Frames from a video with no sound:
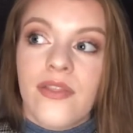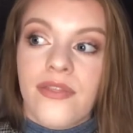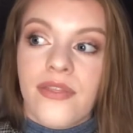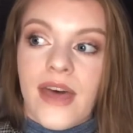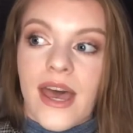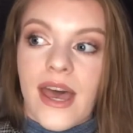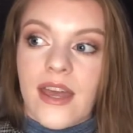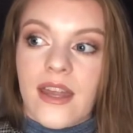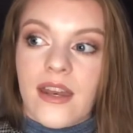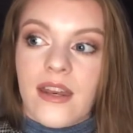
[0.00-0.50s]

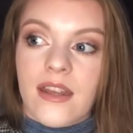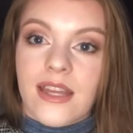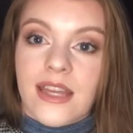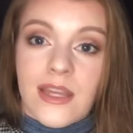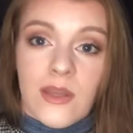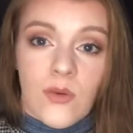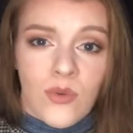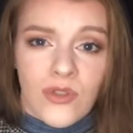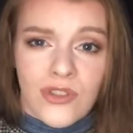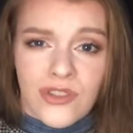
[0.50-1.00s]
that
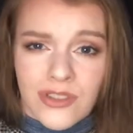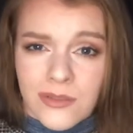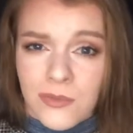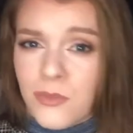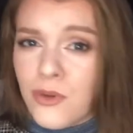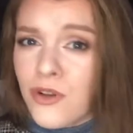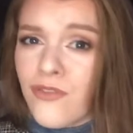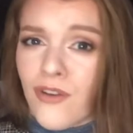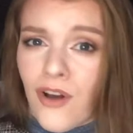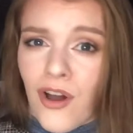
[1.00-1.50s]
he would just
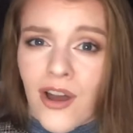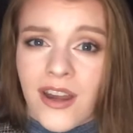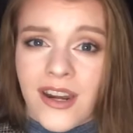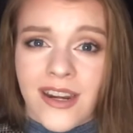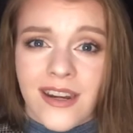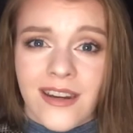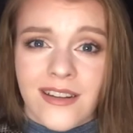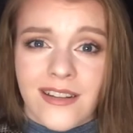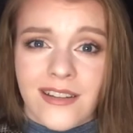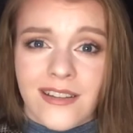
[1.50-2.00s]
move
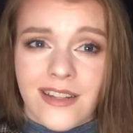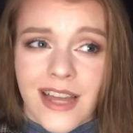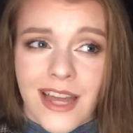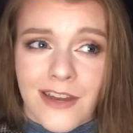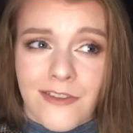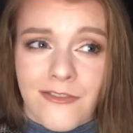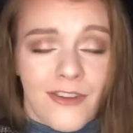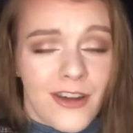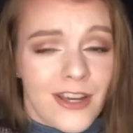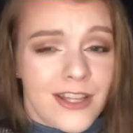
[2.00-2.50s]
on
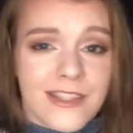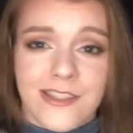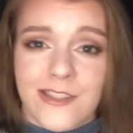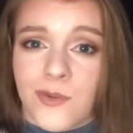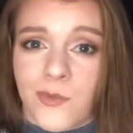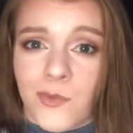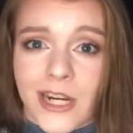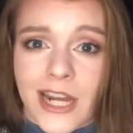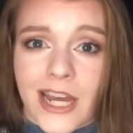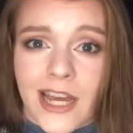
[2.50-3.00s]
and find
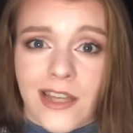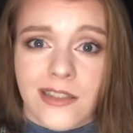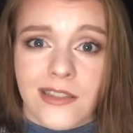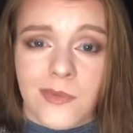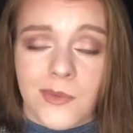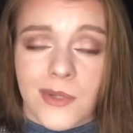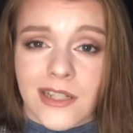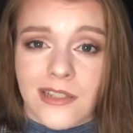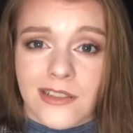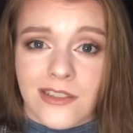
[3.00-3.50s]
someone
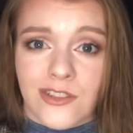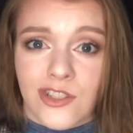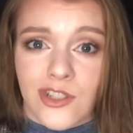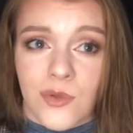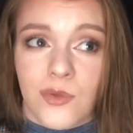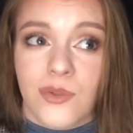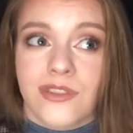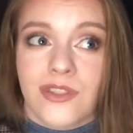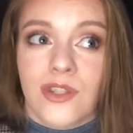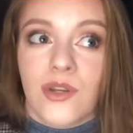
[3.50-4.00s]
else because
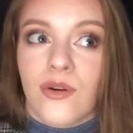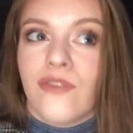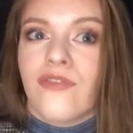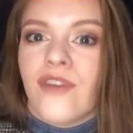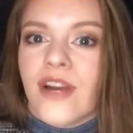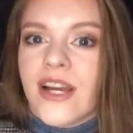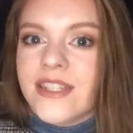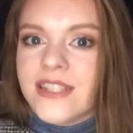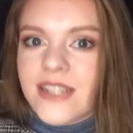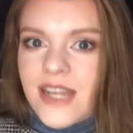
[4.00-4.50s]
she was too
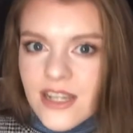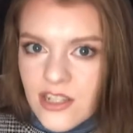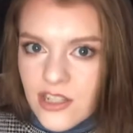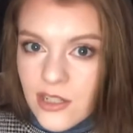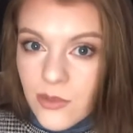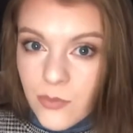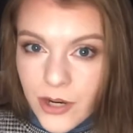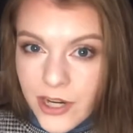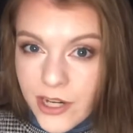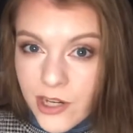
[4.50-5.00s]
afraid to
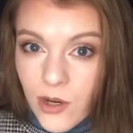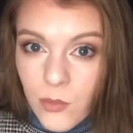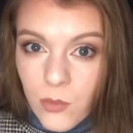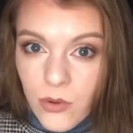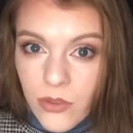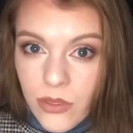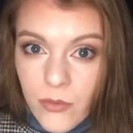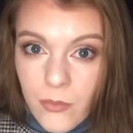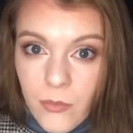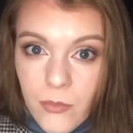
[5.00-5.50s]
actually break up
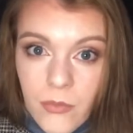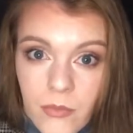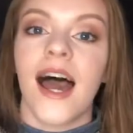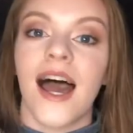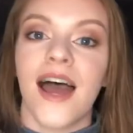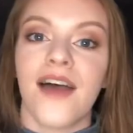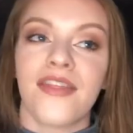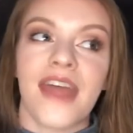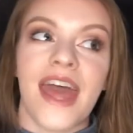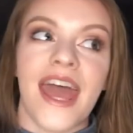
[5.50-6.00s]
with him.
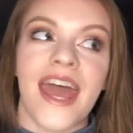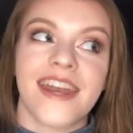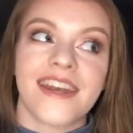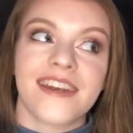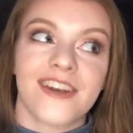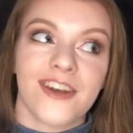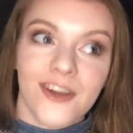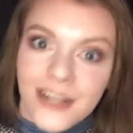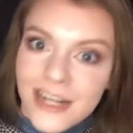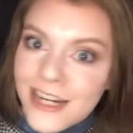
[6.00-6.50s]
And
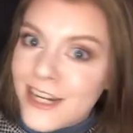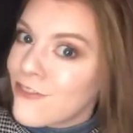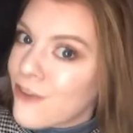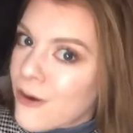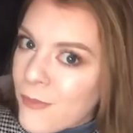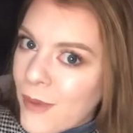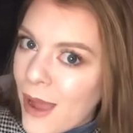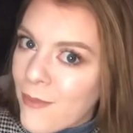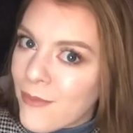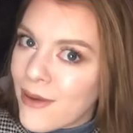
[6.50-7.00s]
then luckily
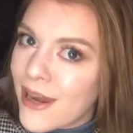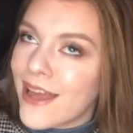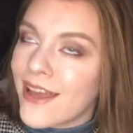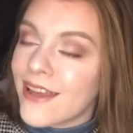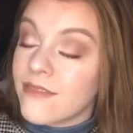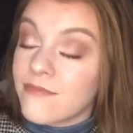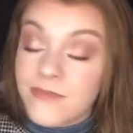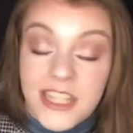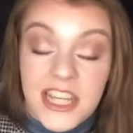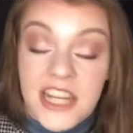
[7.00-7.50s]
for
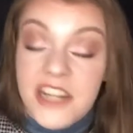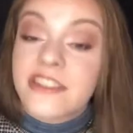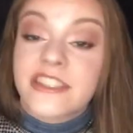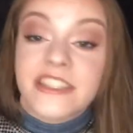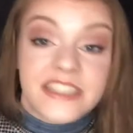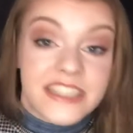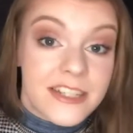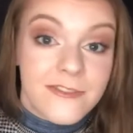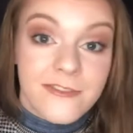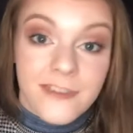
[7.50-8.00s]
Pamela, he
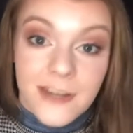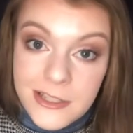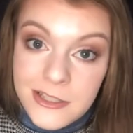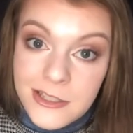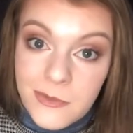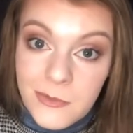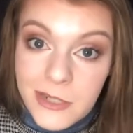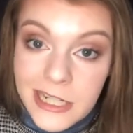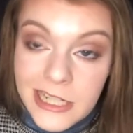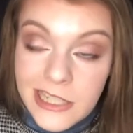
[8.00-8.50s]
actually did find
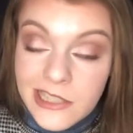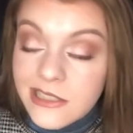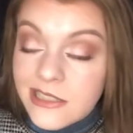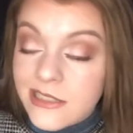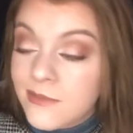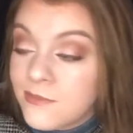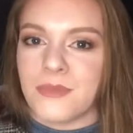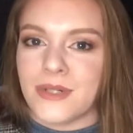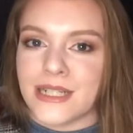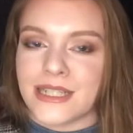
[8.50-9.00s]
someone else,
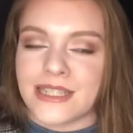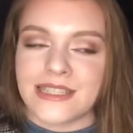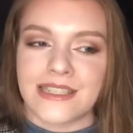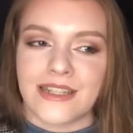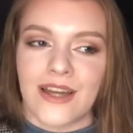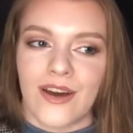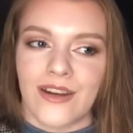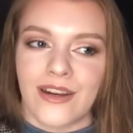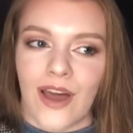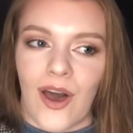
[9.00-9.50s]
but it's
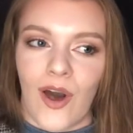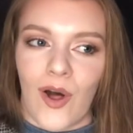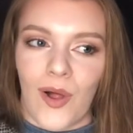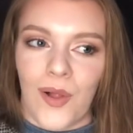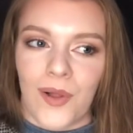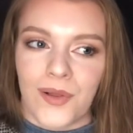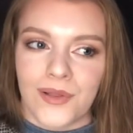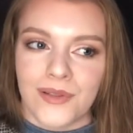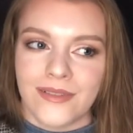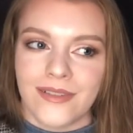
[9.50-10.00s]
not
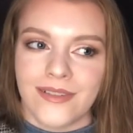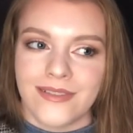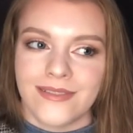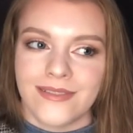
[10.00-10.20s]
all